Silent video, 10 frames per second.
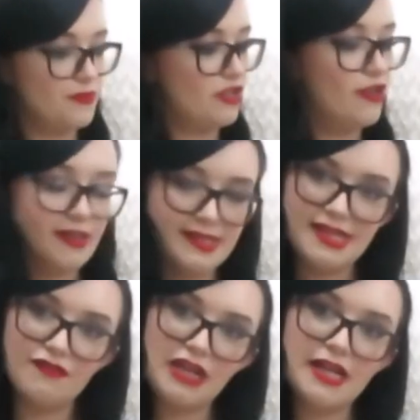courtesy
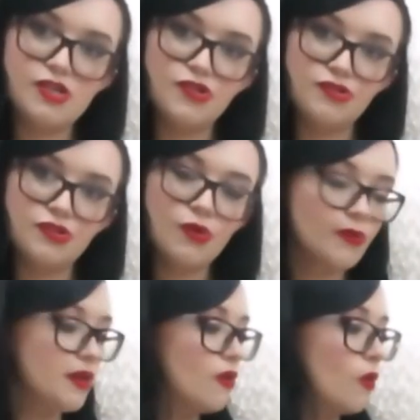of Nikki's
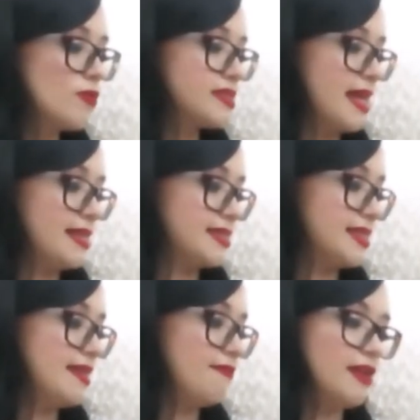Tutorials. It's the
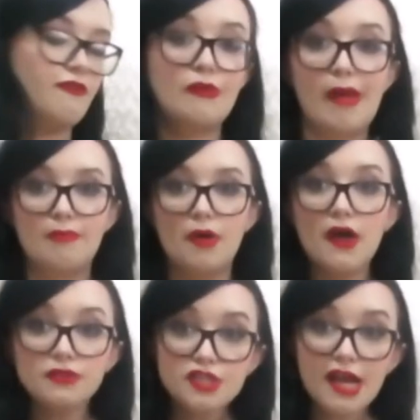Nivea for Men
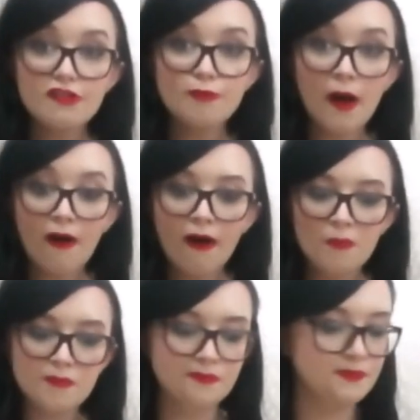Post Shave
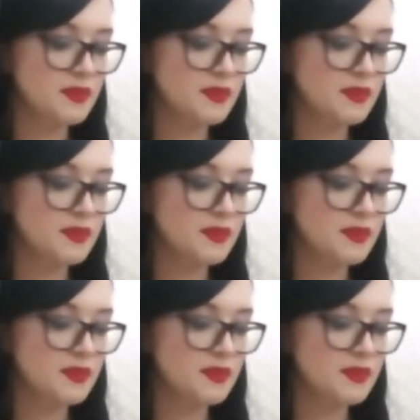Balm.